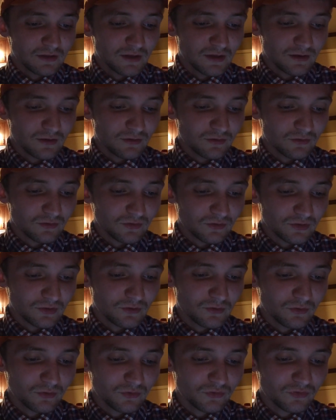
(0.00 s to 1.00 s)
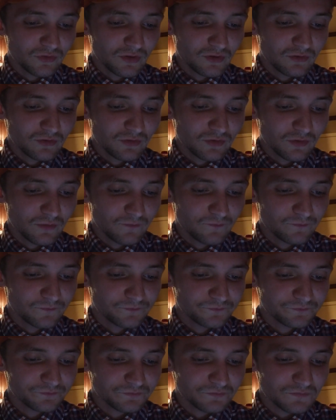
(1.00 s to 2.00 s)
Now, the literal sense
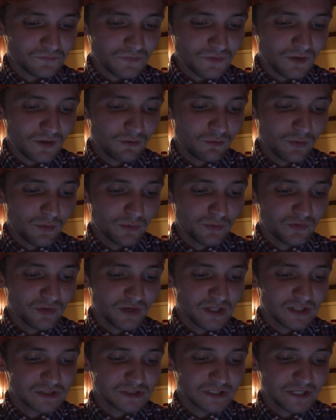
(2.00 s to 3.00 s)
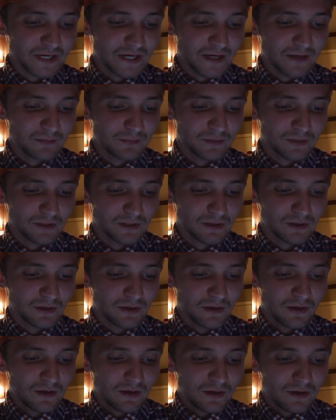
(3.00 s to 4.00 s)
of what was actually happening,
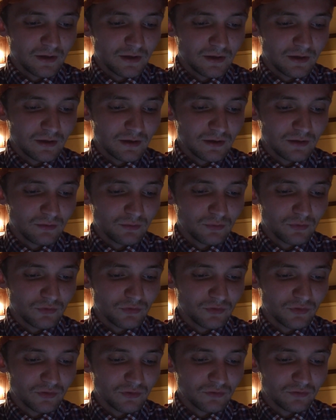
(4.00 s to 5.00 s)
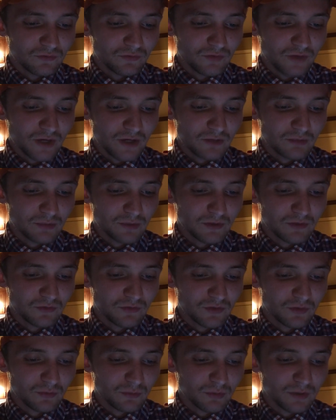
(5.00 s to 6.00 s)
it was in fact
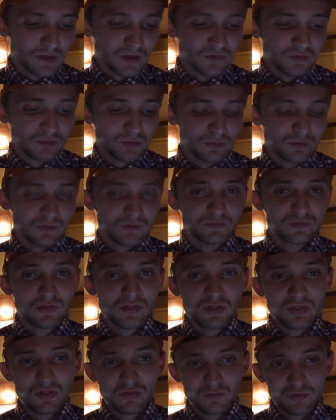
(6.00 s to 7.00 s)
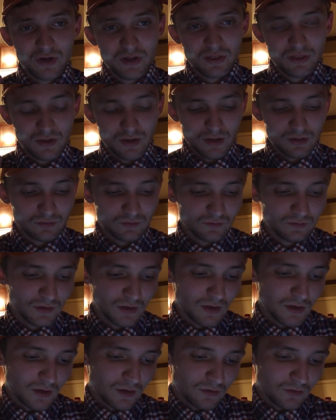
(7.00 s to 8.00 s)
based on possible of three things.
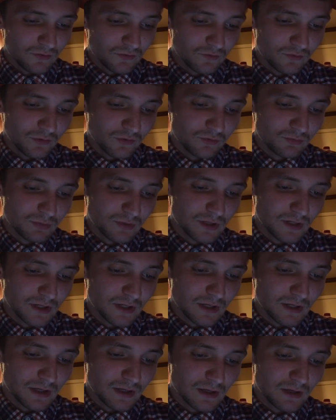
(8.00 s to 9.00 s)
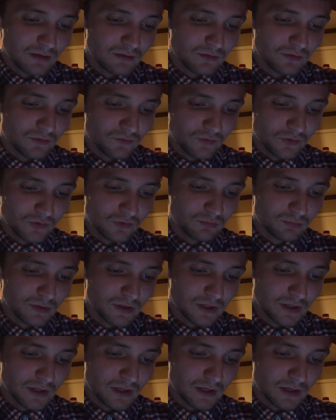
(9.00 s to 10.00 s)
The first being the first
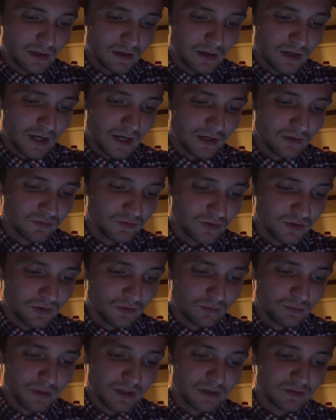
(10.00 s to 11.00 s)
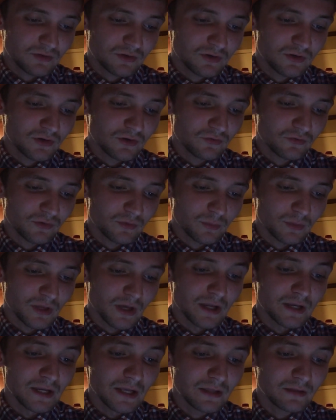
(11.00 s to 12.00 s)
being an accidental bacteria from
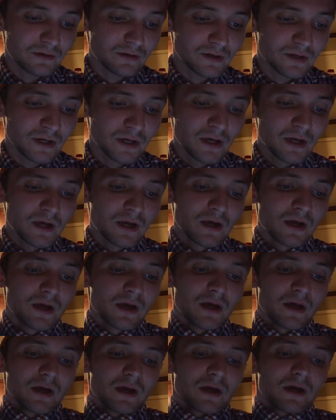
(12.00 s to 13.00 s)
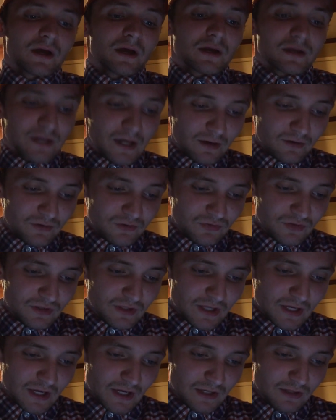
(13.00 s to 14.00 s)
another
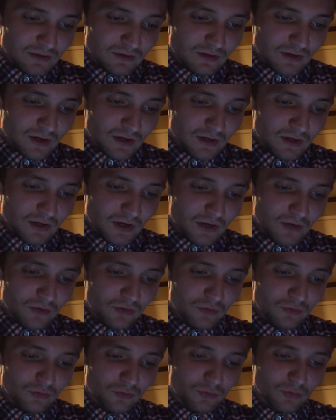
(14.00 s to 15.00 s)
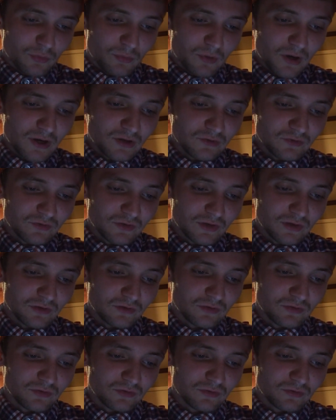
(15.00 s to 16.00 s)
galaxy that had not gone through the
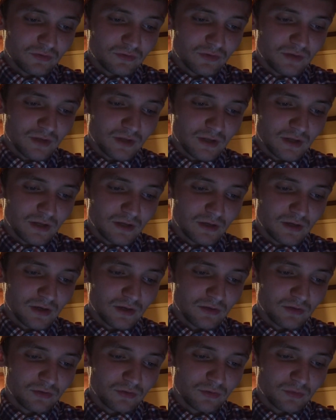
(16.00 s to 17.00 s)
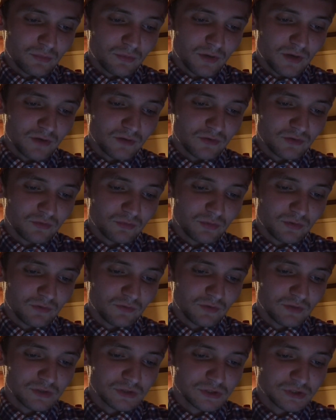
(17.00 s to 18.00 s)
process that had gone through the process, but
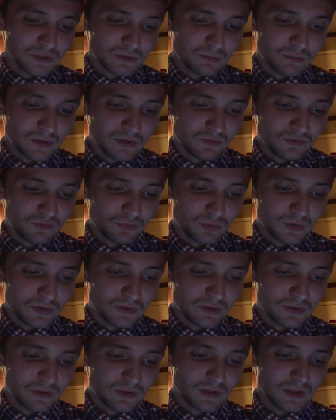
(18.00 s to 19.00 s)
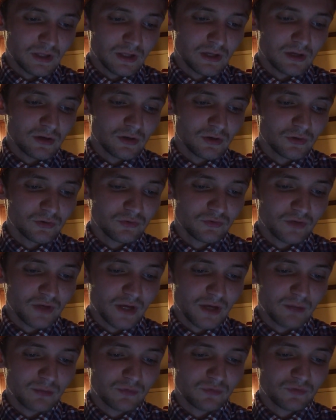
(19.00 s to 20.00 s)
eventually mixed with the Earth's
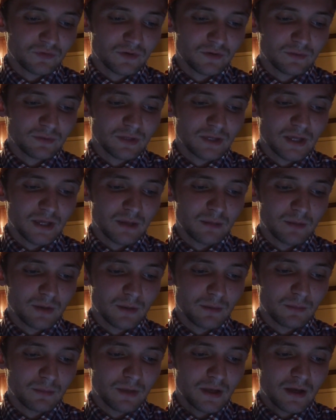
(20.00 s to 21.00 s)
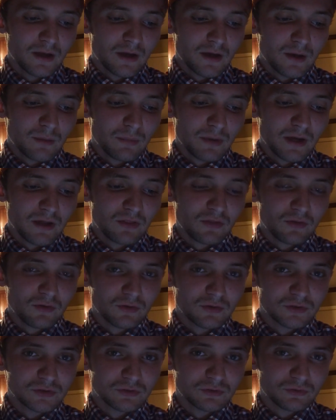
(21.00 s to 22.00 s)
atmosphere and became a, a
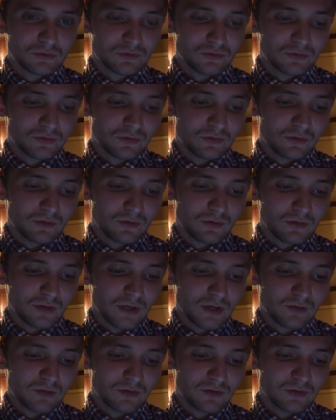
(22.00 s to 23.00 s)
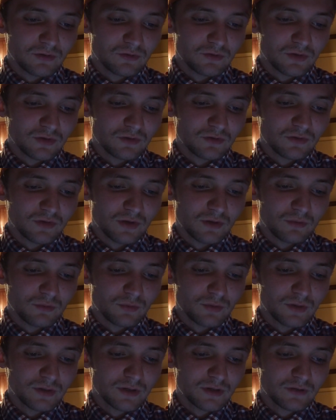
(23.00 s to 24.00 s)
pathological an alien disease that
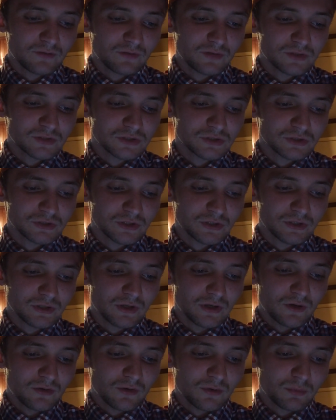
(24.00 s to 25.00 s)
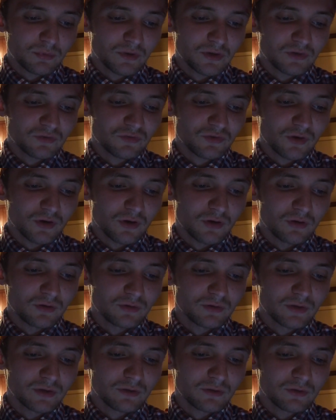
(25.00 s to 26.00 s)
one eventually replaced
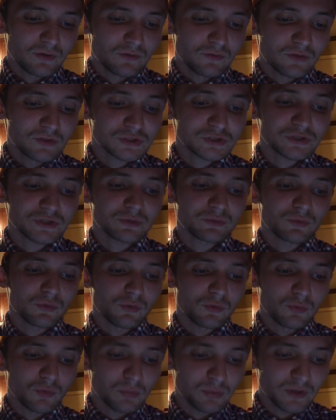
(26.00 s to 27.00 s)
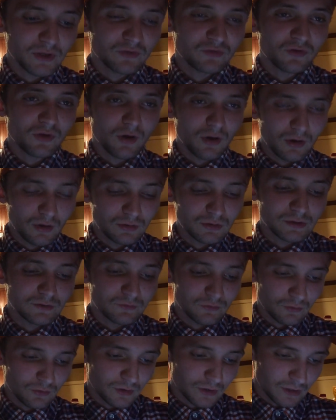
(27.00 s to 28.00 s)
all eventually will replace all
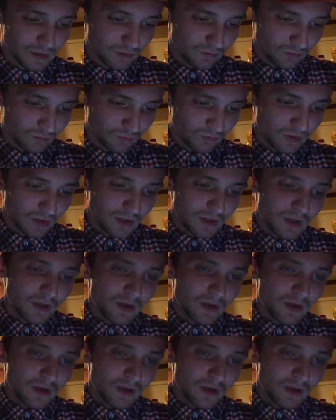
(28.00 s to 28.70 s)
living organisms.